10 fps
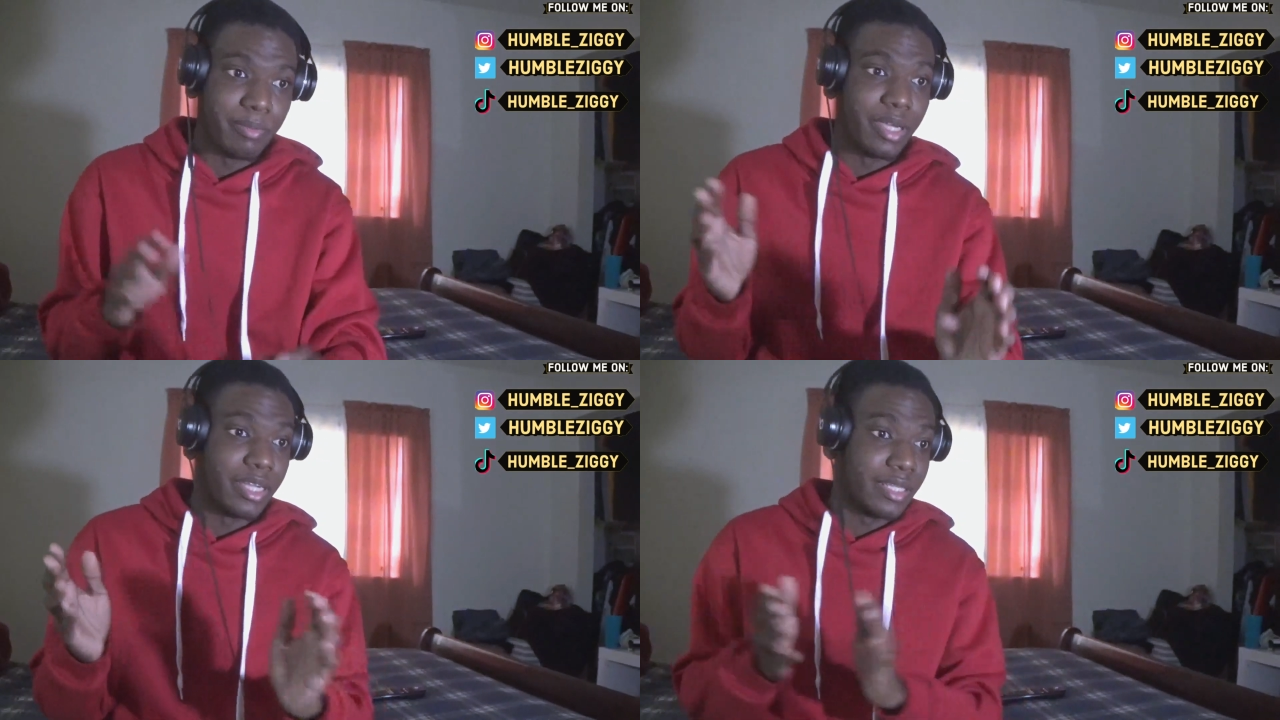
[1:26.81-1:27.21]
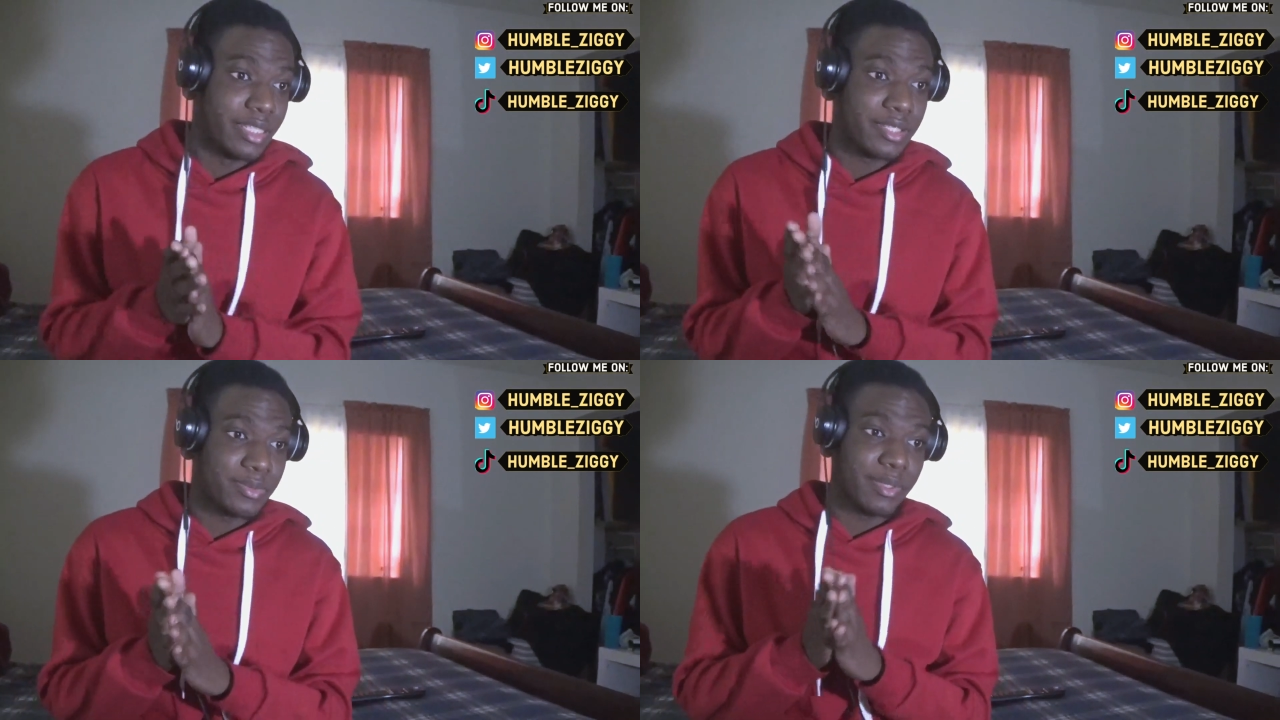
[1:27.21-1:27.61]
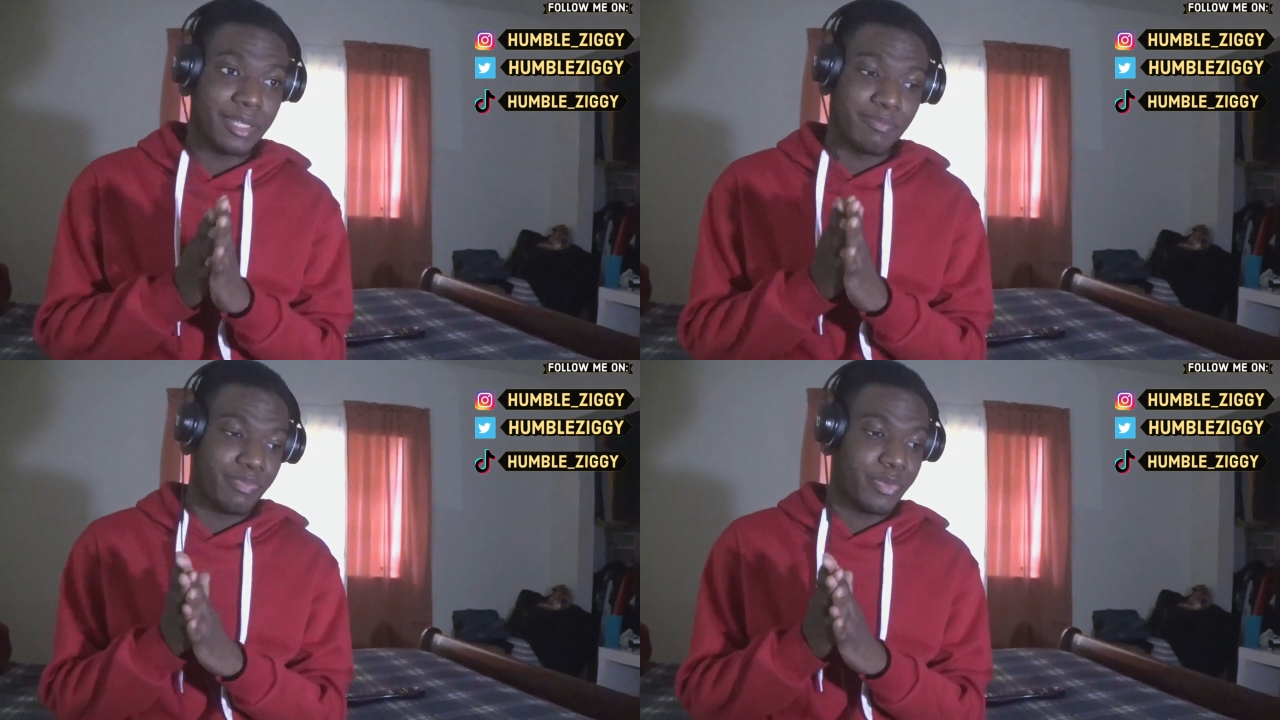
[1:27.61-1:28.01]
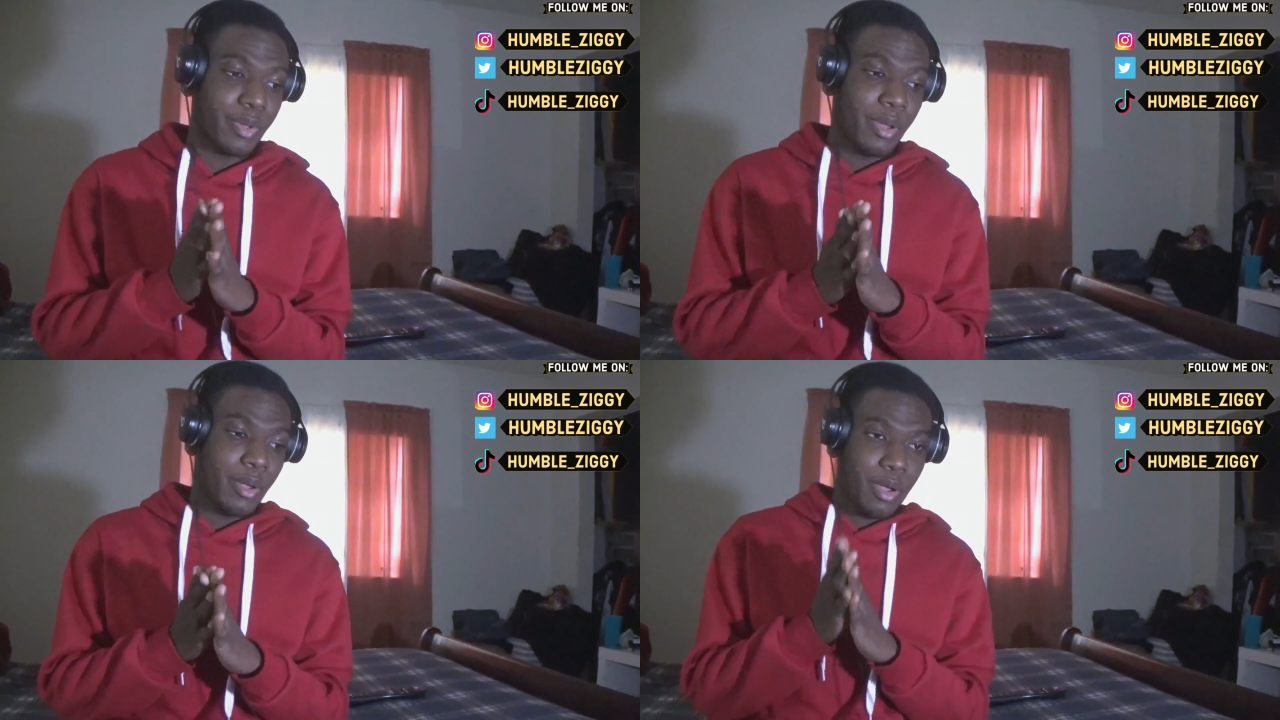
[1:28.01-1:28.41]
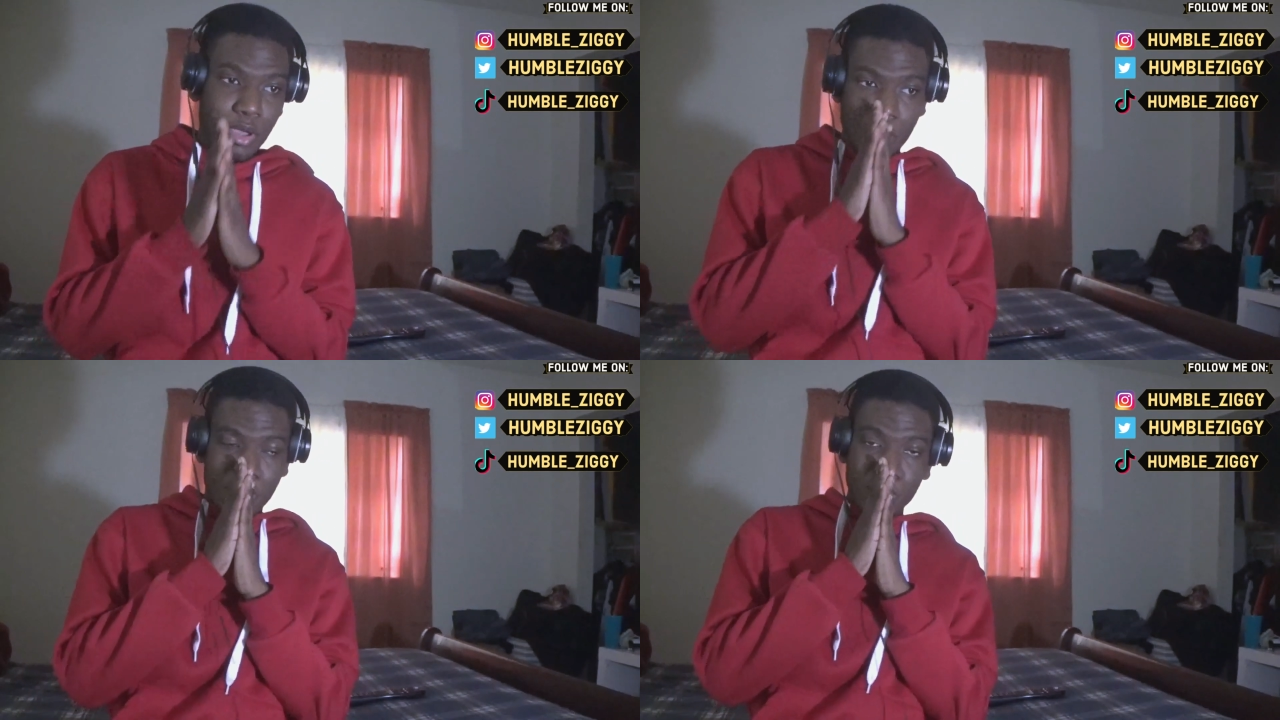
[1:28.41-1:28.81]
But this one,
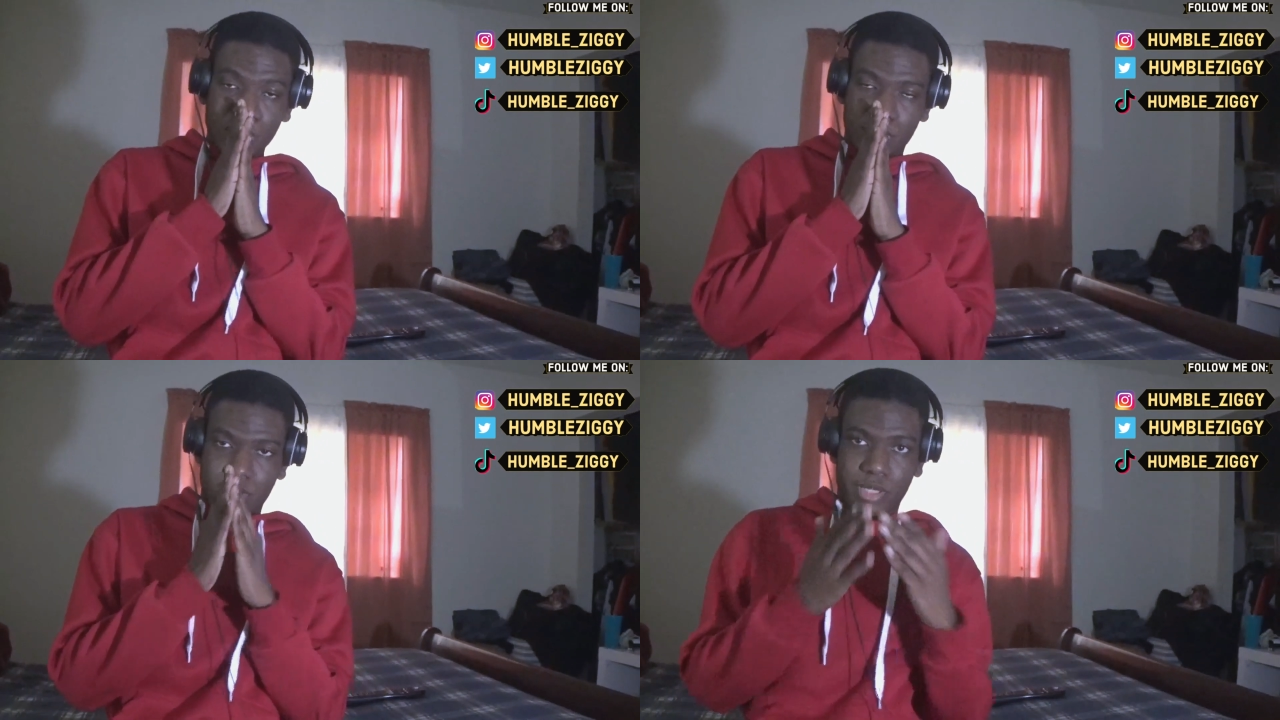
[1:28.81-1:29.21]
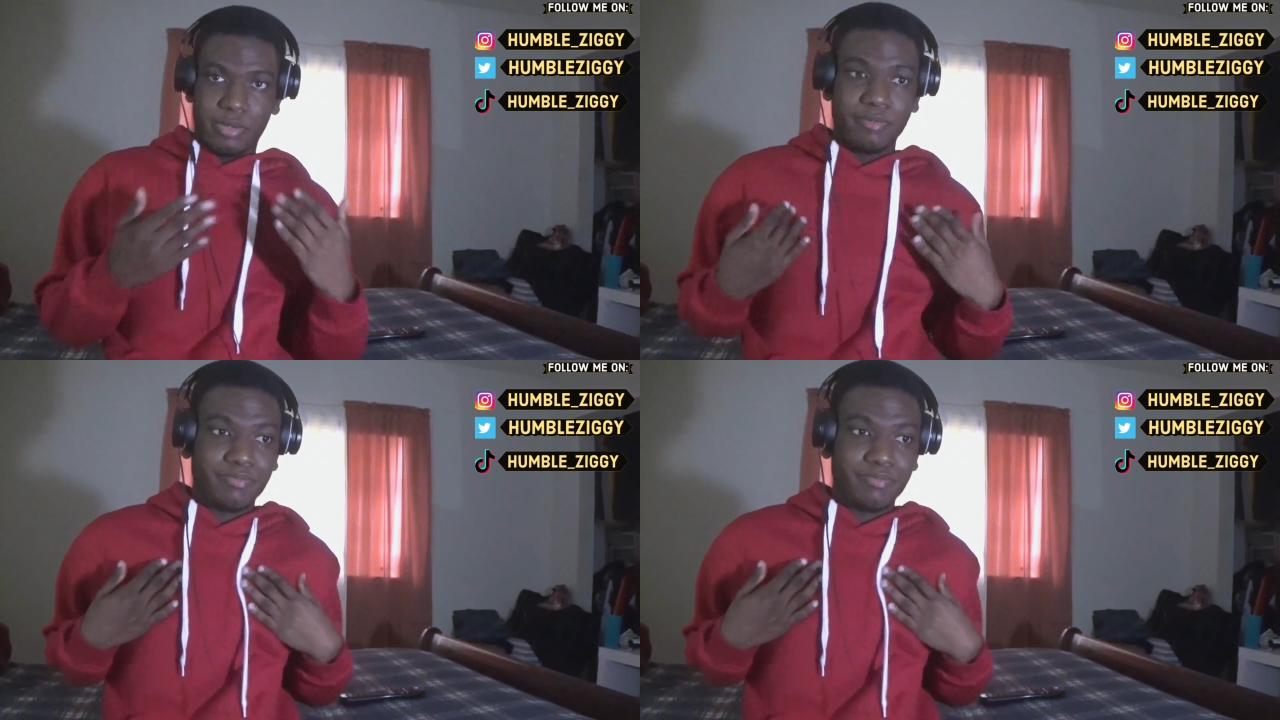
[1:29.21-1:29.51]
sorry,